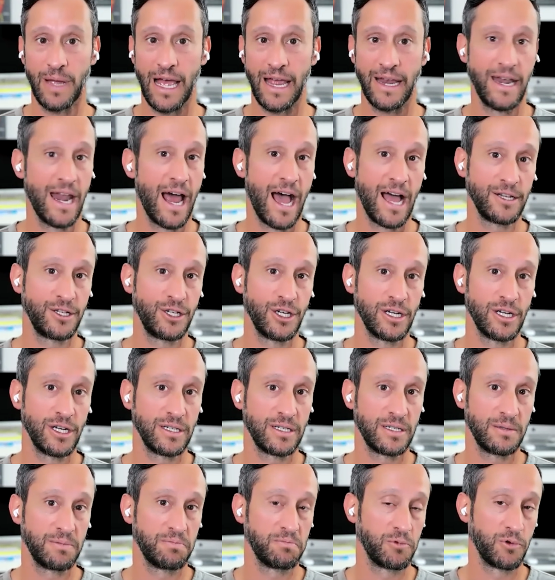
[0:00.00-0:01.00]
and not
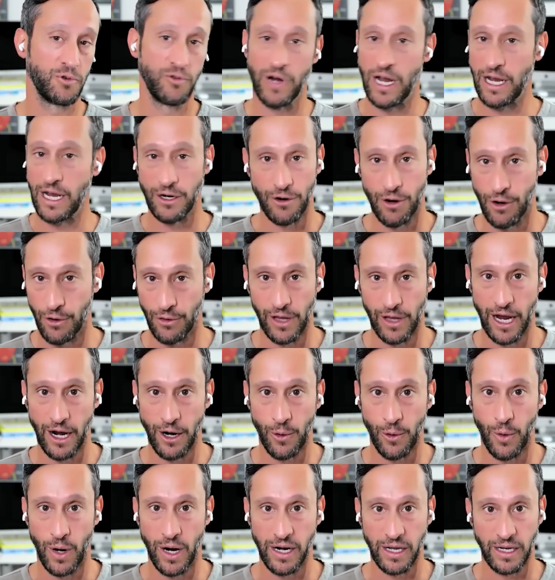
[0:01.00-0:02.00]
just create your own layer
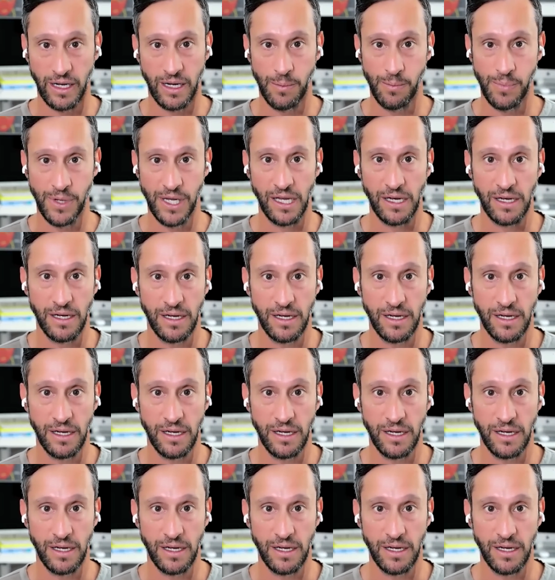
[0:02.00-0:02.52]
one and compete?